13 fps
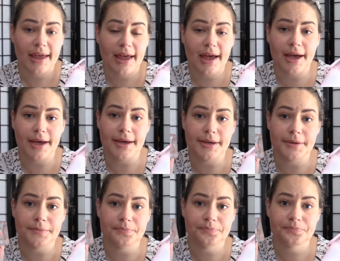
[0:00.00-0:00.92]

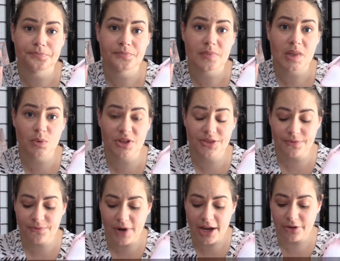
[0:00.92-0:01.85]
the
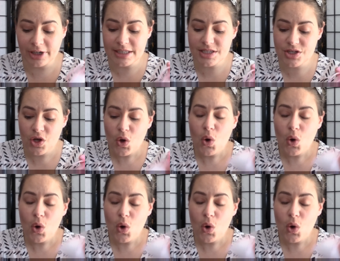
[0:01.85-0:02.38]
fragrance,